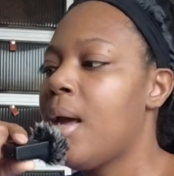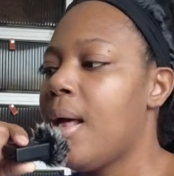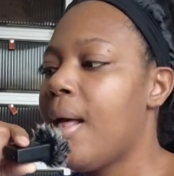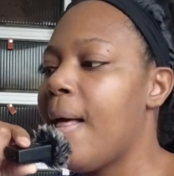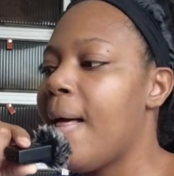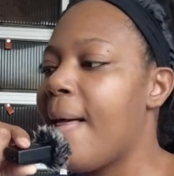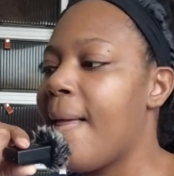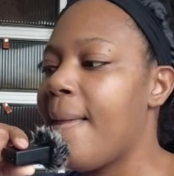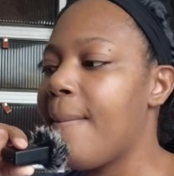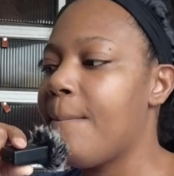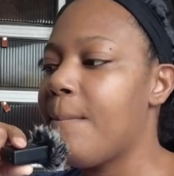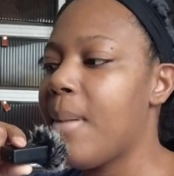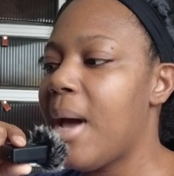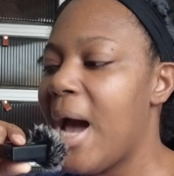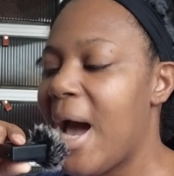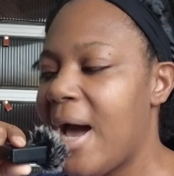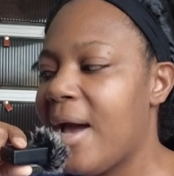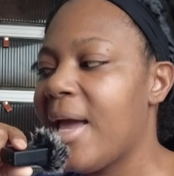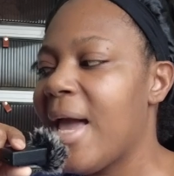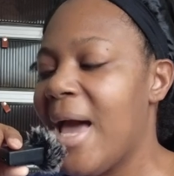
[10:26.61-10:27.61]

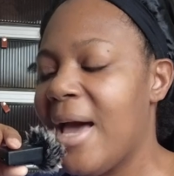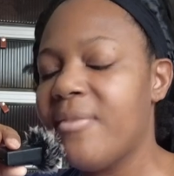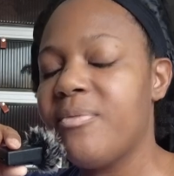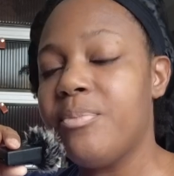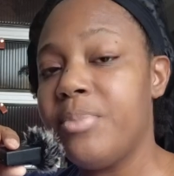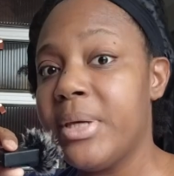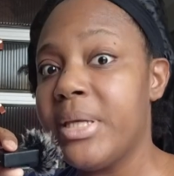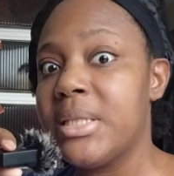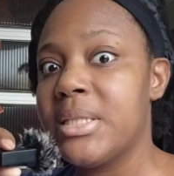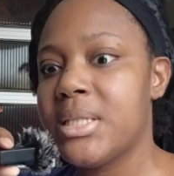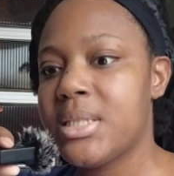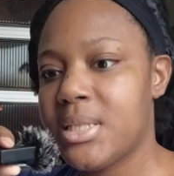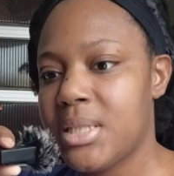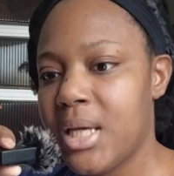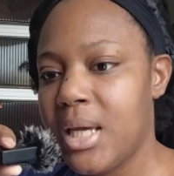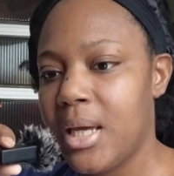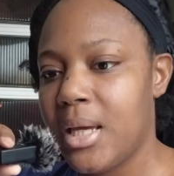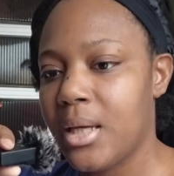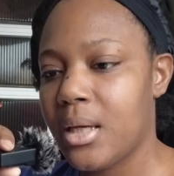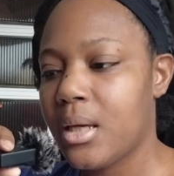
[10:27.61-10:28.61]
I have been
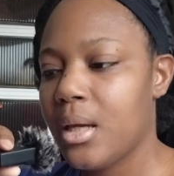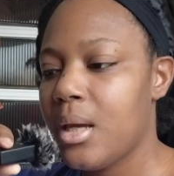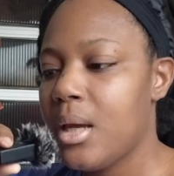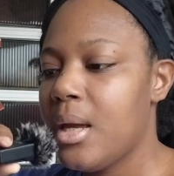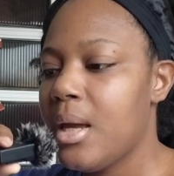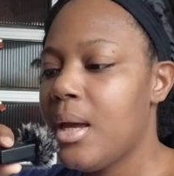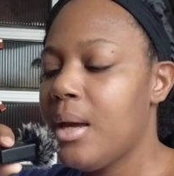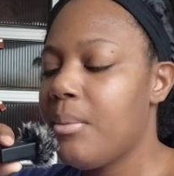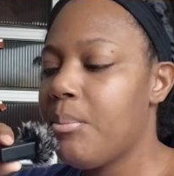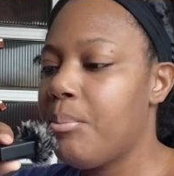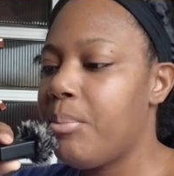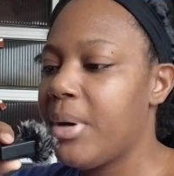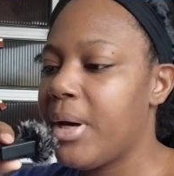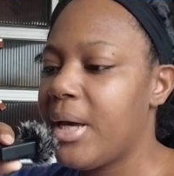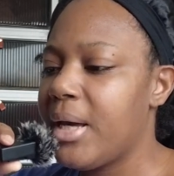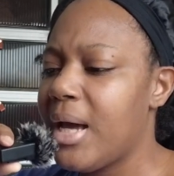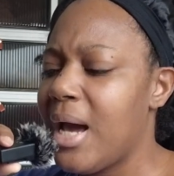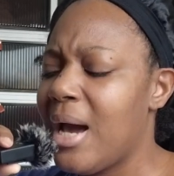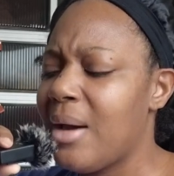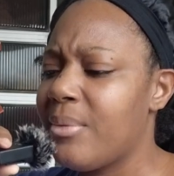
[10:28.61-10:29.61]
sick,
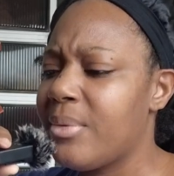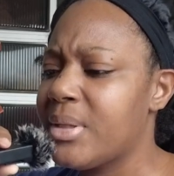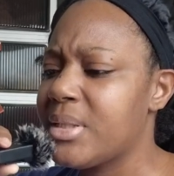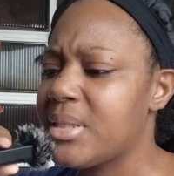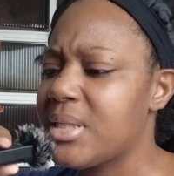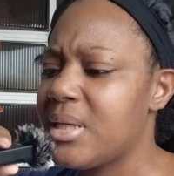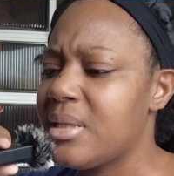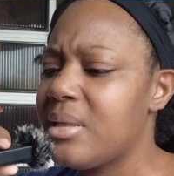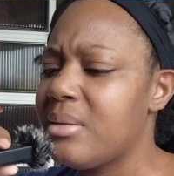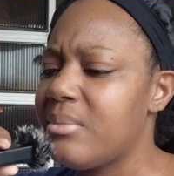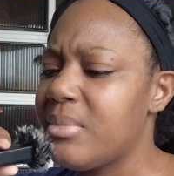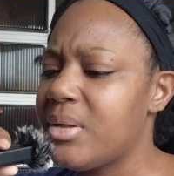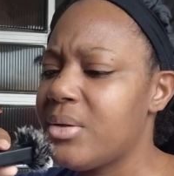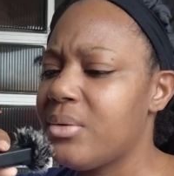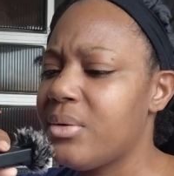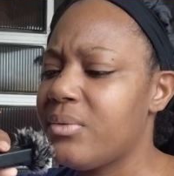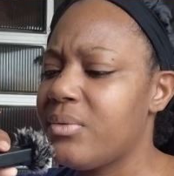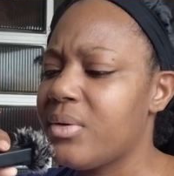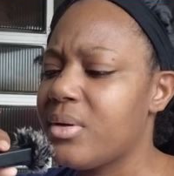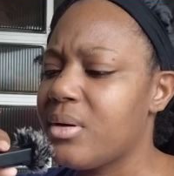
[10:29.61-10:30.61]
but I was in the
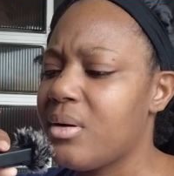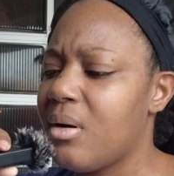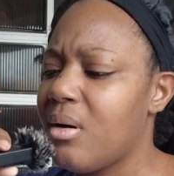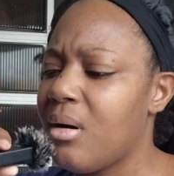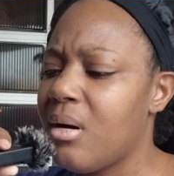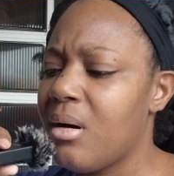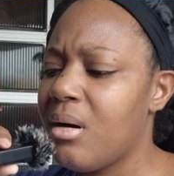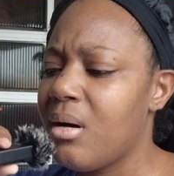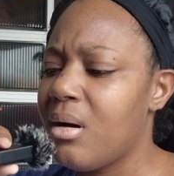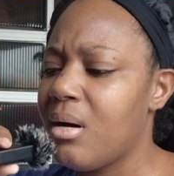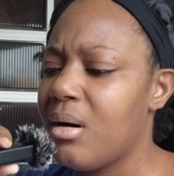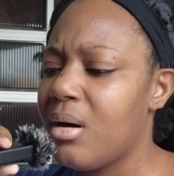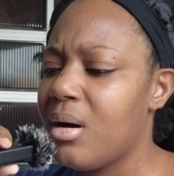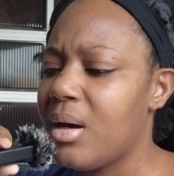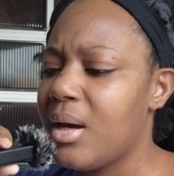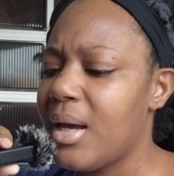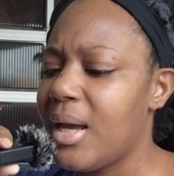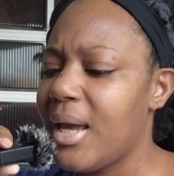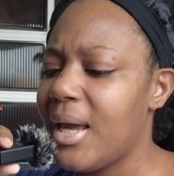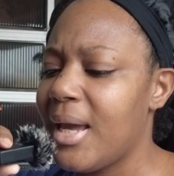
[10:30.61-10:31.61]
middle of a call
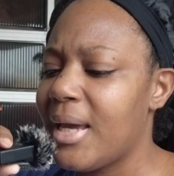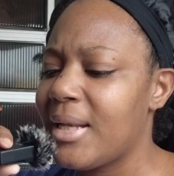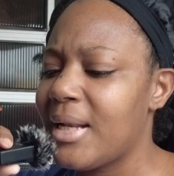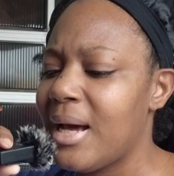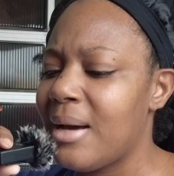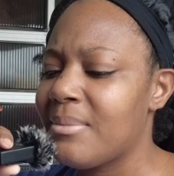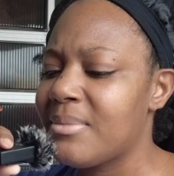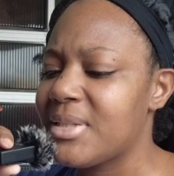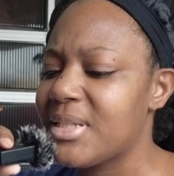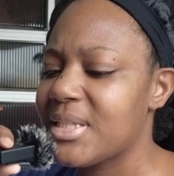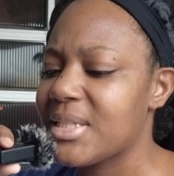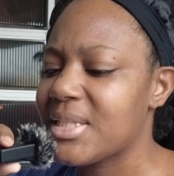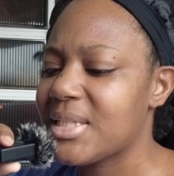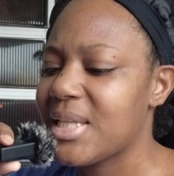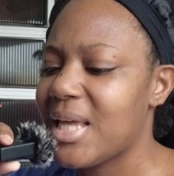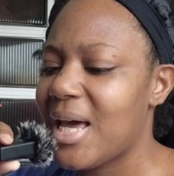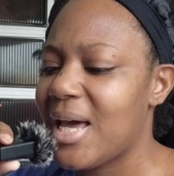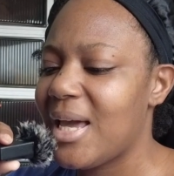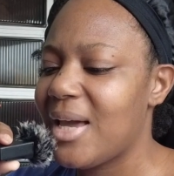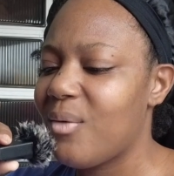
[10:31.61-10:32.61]
and I'm just
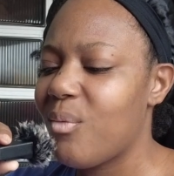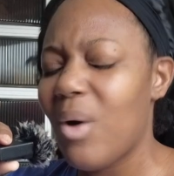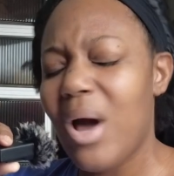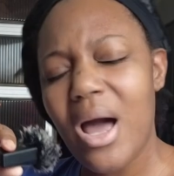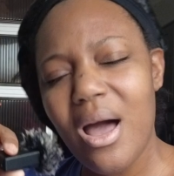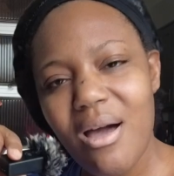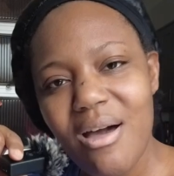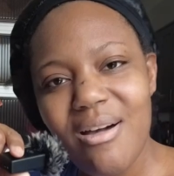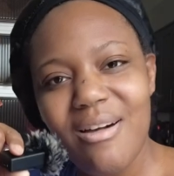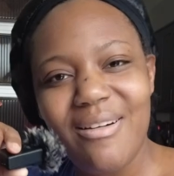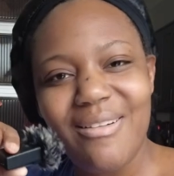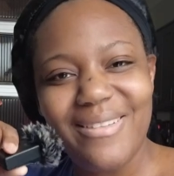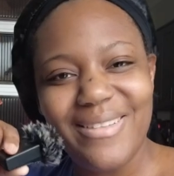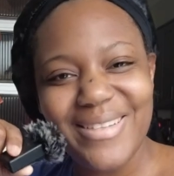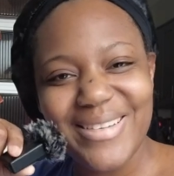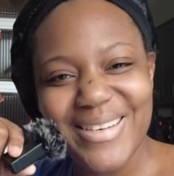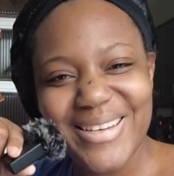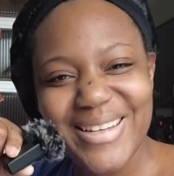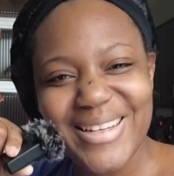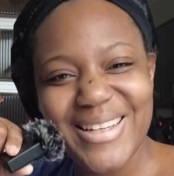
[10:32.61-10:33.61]
like,
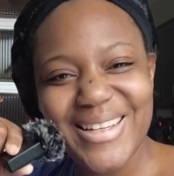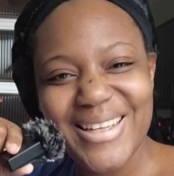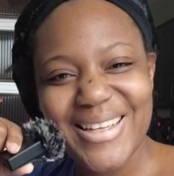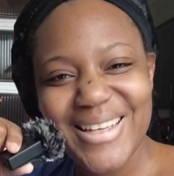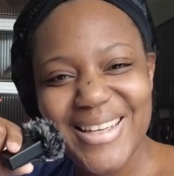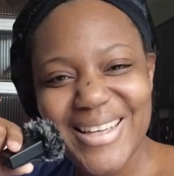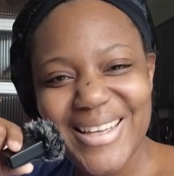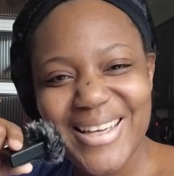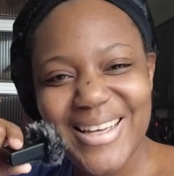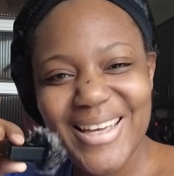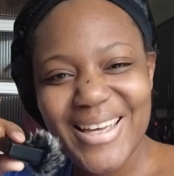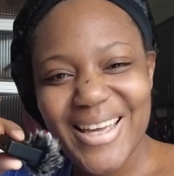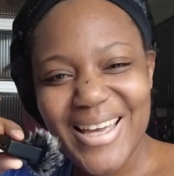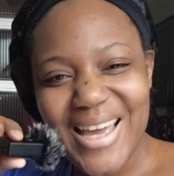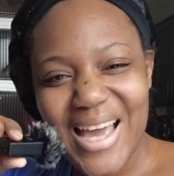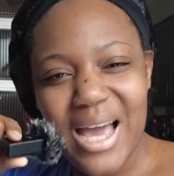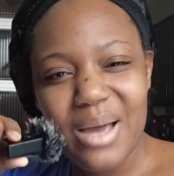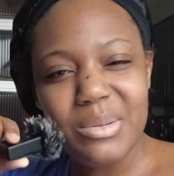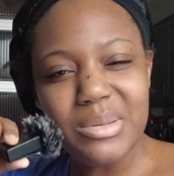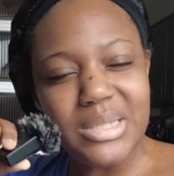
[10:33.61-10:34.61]
wow,
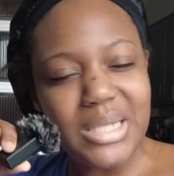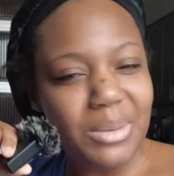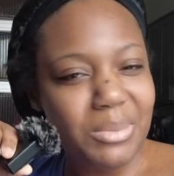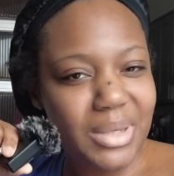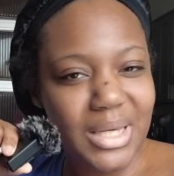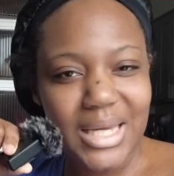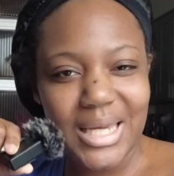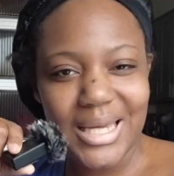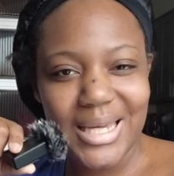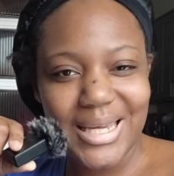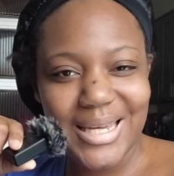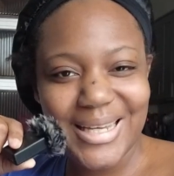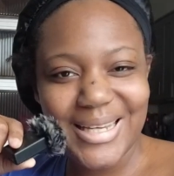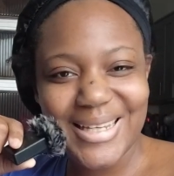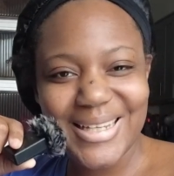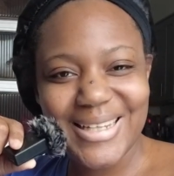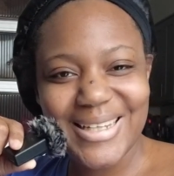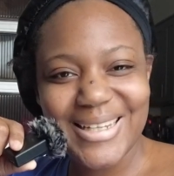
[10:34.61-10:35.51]
I'm a dummy.